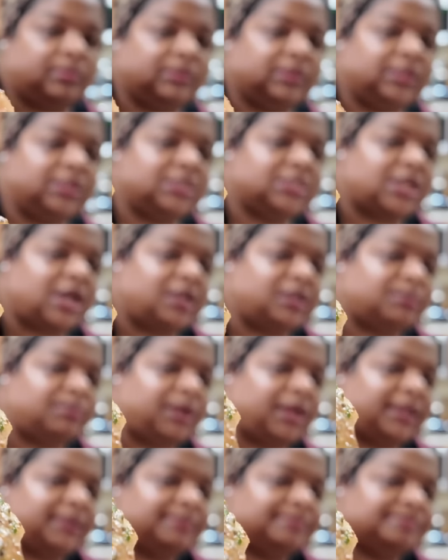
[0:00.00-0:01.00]
Get y'all a
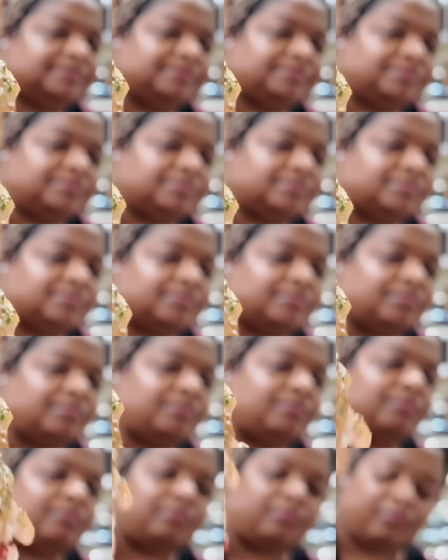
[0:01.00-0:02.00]
bite.
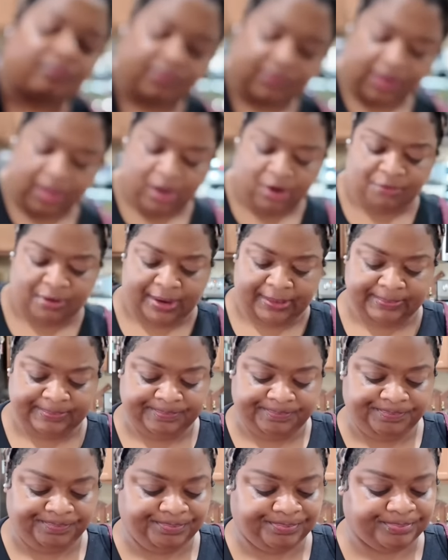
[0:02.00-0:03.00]
All right.
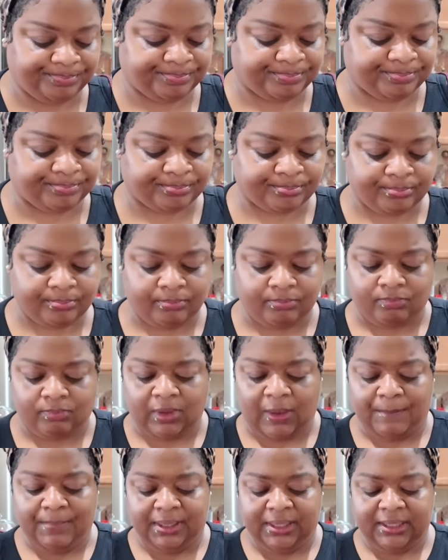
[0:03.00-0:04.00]

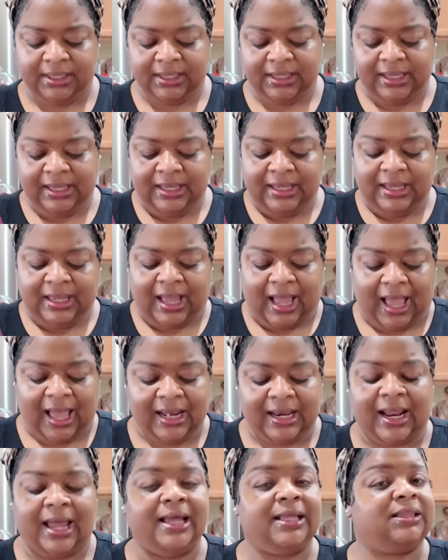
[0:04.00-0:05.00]
But I
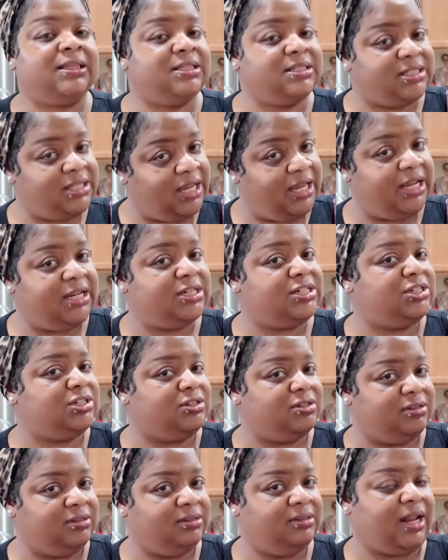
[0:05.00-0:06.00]
like the
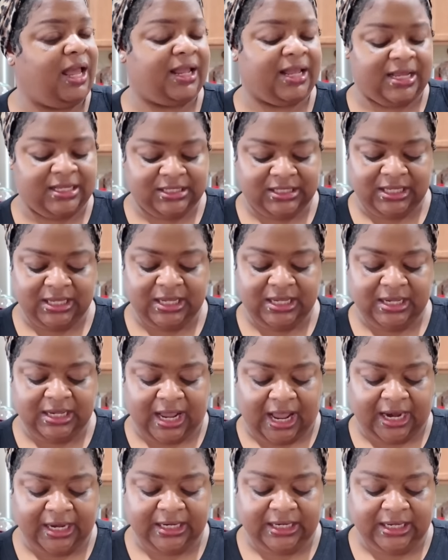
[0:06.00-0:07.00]
texture. Like I said,
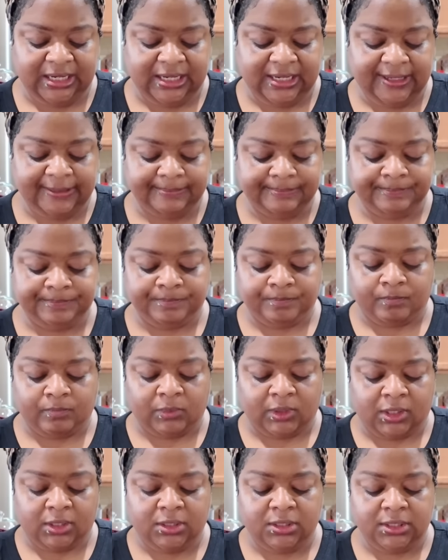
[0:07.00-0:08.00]
I did
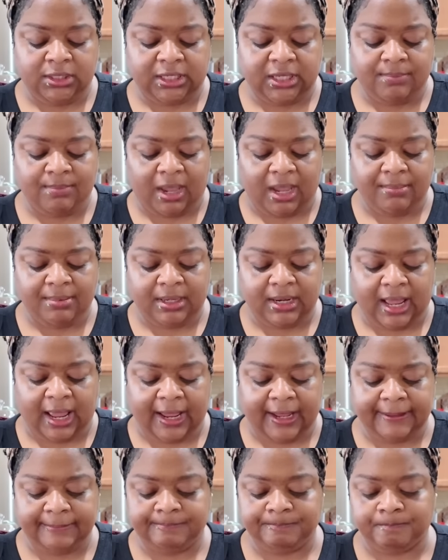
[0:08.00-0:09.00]
cook it maybe
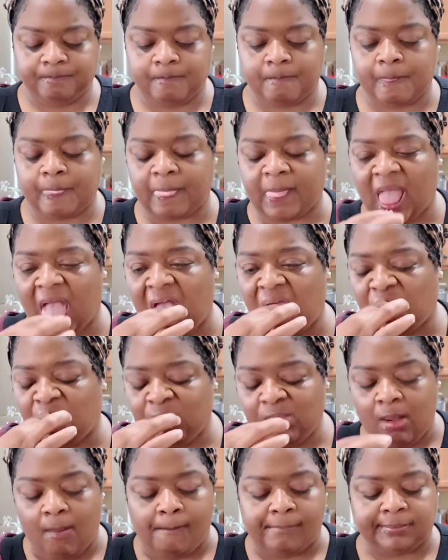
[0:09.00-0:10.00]
like
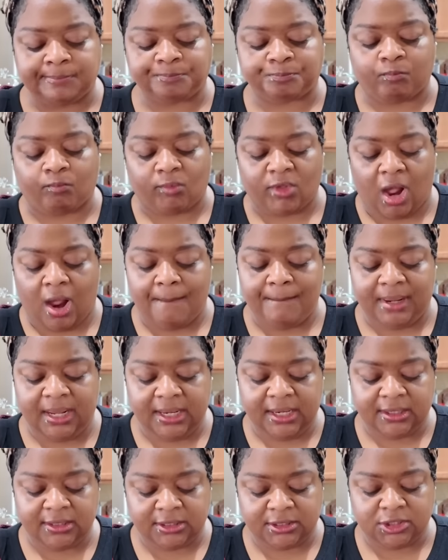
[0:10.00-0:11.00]
a
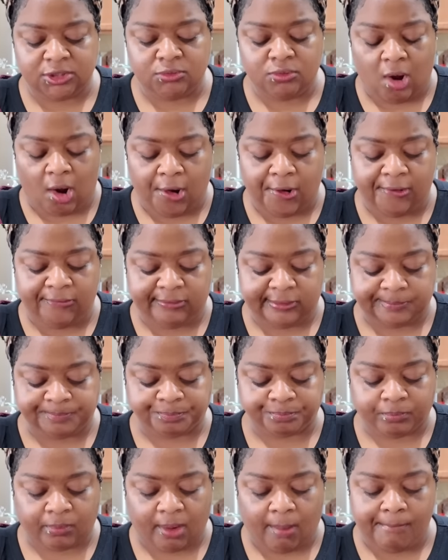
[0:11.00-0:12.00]
minute or two over.
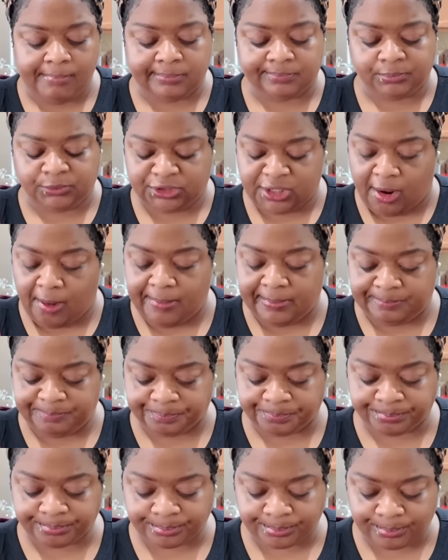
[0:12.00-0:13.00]
So,
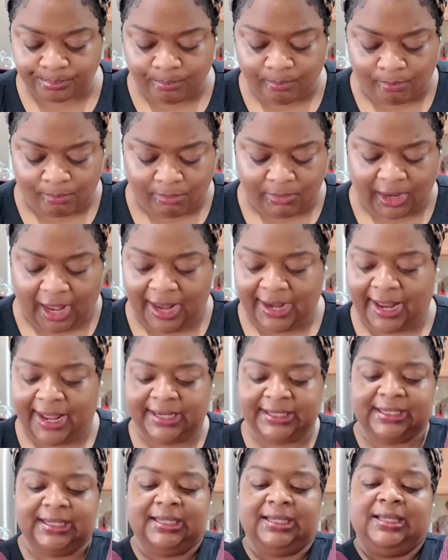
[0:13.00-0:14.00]
I
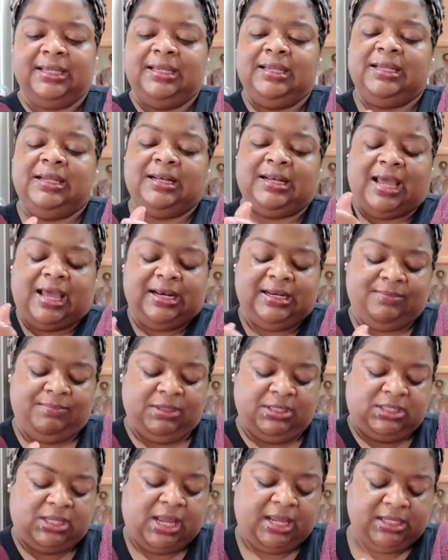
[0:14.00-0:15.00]
like that. Now, let me
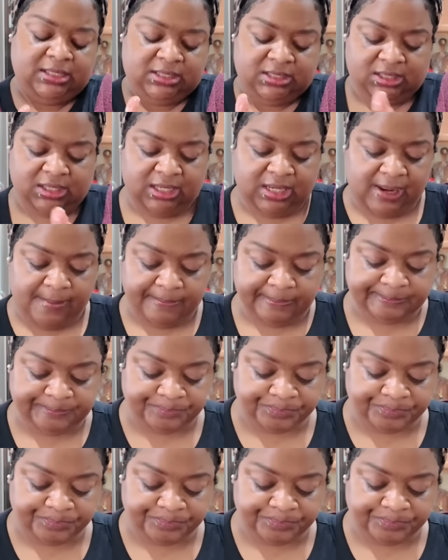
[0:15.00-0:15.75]
taste the